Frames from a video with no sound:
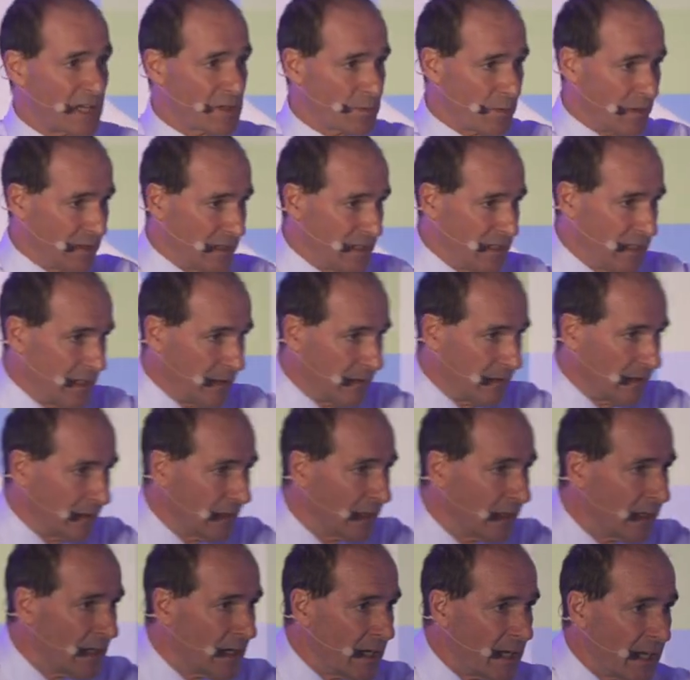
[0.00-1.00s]
as we're
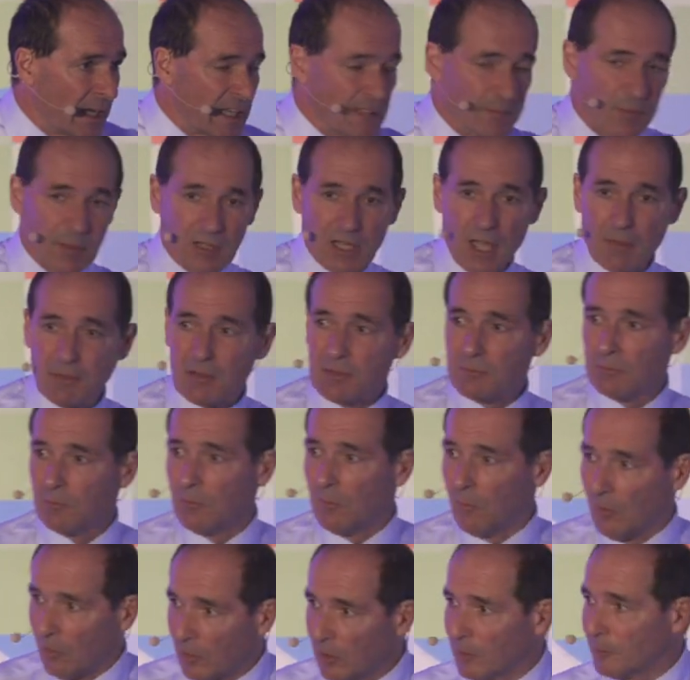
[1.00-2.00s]
hearing, is becoming
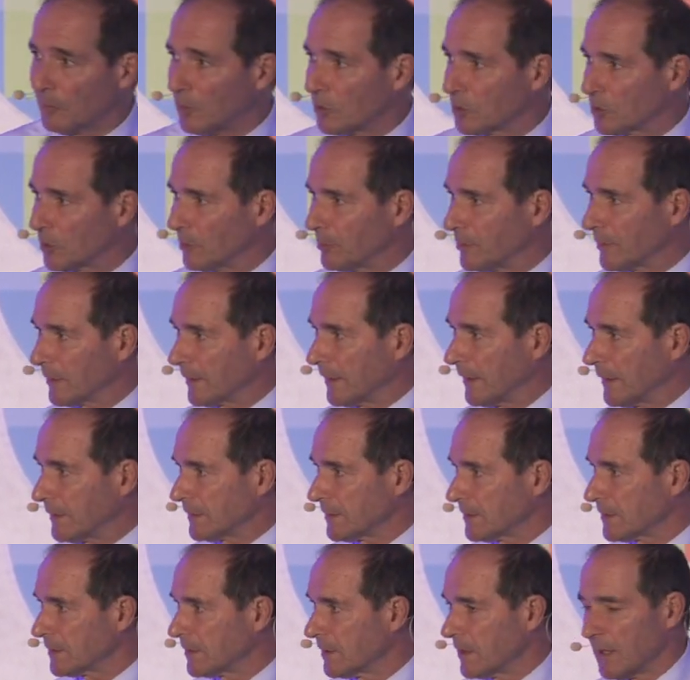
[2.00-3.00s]
more and more
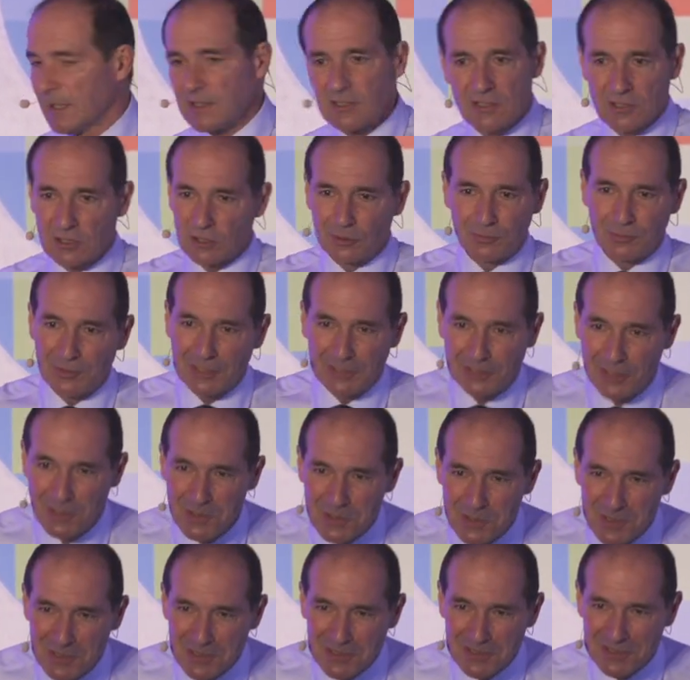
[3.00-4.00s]
complicated, it's a complete
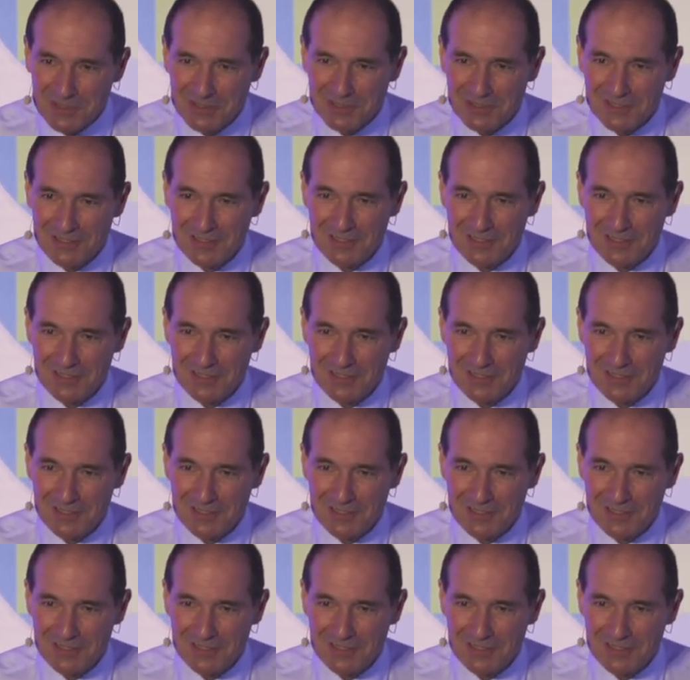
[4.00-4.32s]
nonsense.